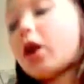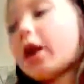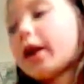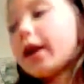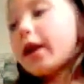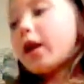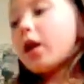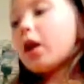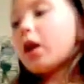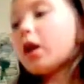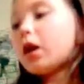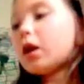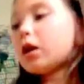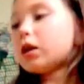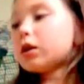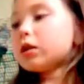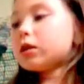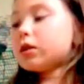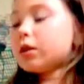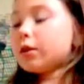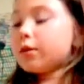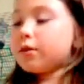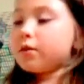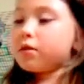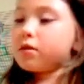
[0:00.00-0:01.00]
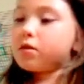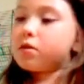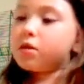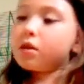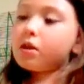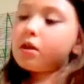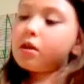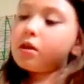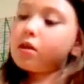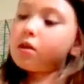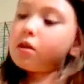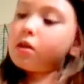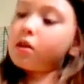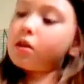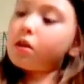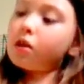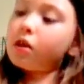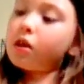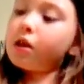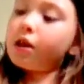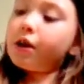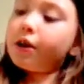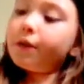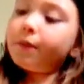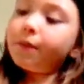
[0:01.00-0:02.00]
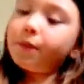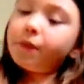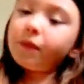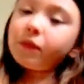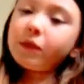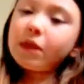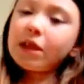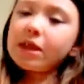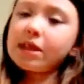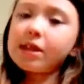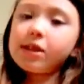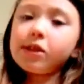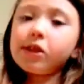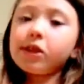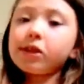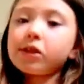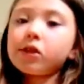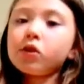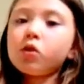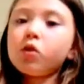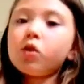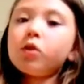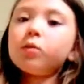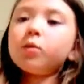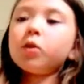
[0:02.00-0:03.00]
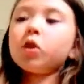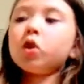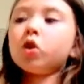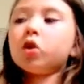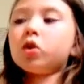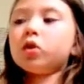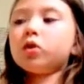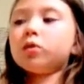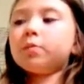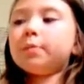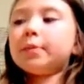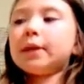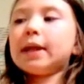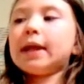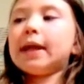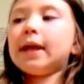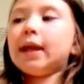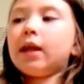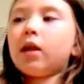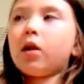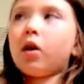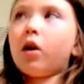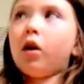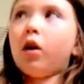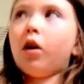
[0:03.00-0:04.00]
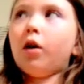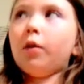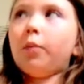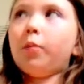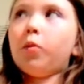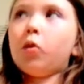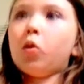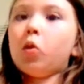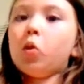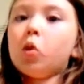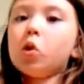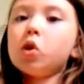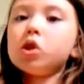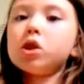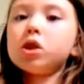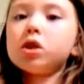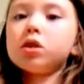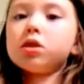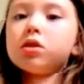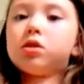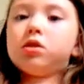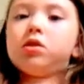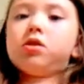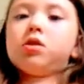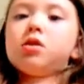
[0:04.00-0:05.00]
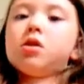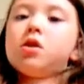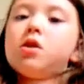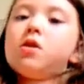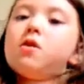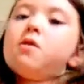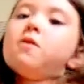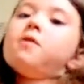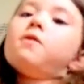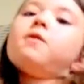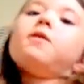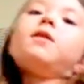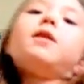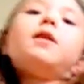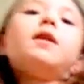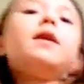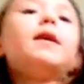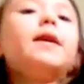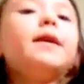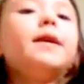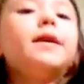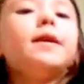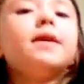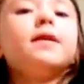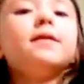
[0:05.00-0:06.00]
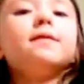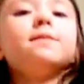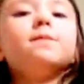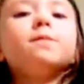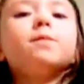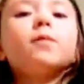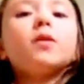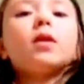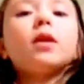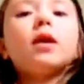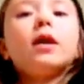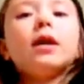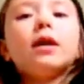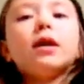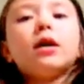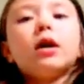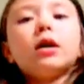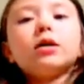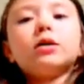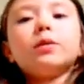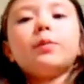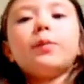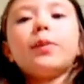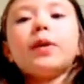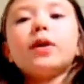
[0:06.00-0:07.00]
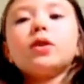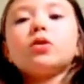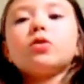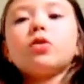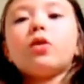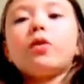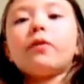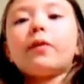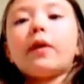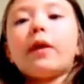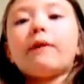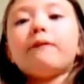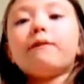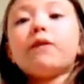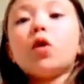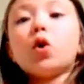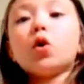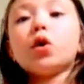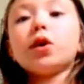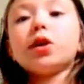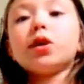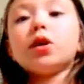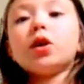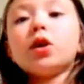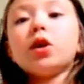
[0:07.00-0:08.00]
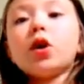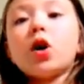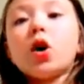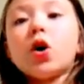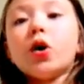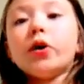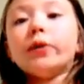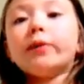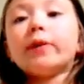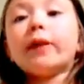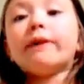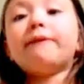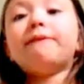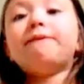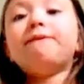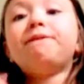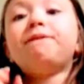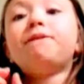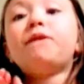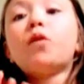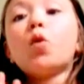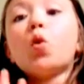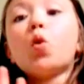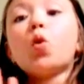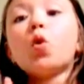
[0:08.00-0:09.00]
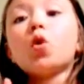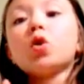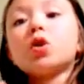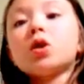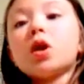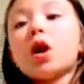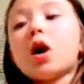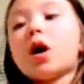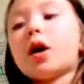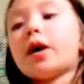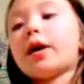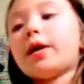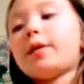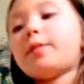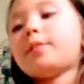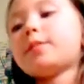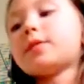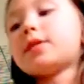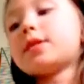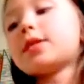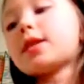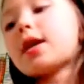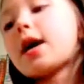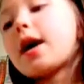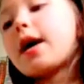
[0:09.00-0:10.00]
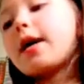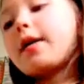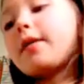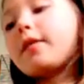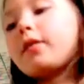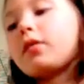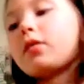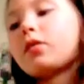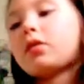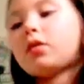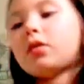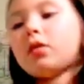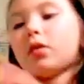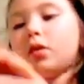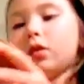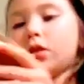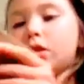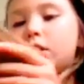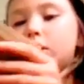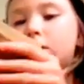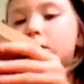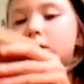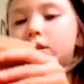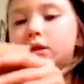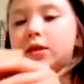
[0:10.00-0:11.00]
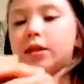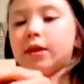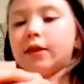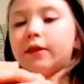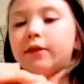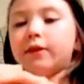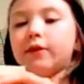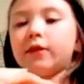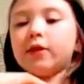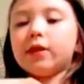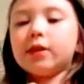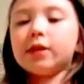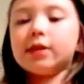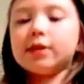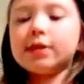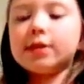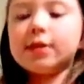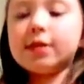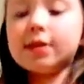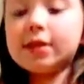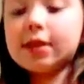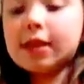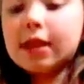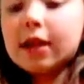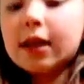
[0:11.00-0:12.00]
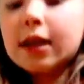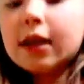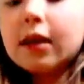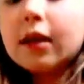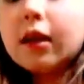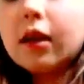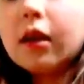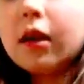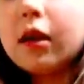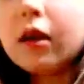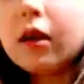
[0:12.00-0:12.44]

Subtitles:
I cut some of the, this is just normal plain cardboard. I cut a piece off and folded it over 4 times, okay? See if you can see.